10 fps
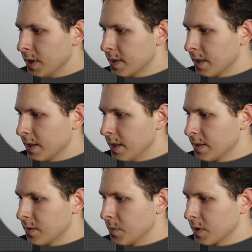Just like that,
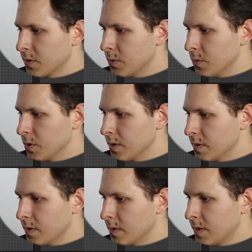some
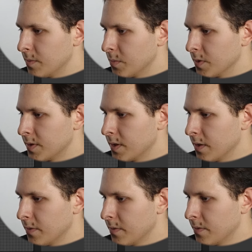extrusions, simple
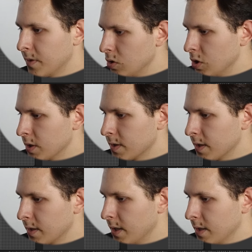stuff, just
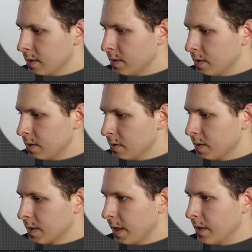like that,
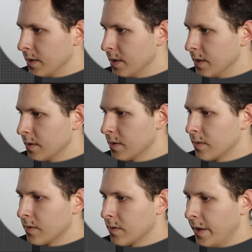scaling.
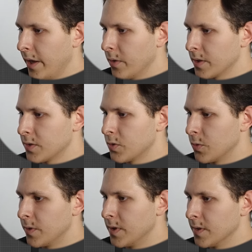Now
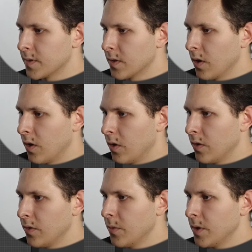extrude this
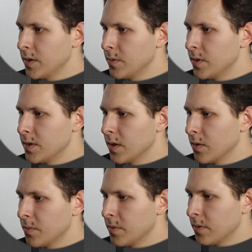all the way to the
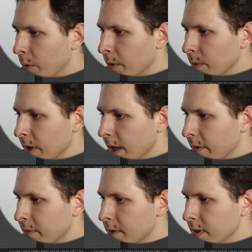top where we
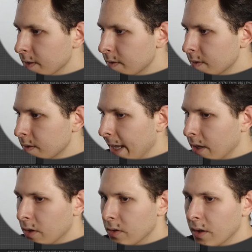have this
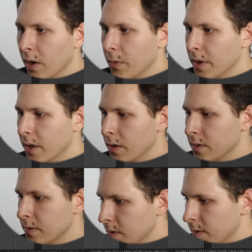angle going
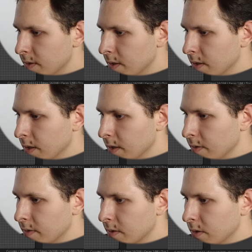on, this
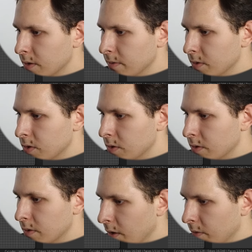nice
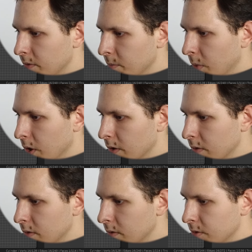curvature of the
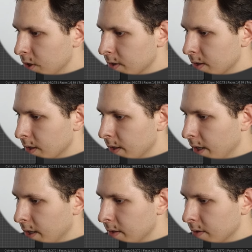bottle, just like
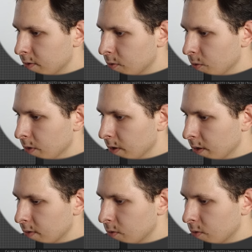that, extruding,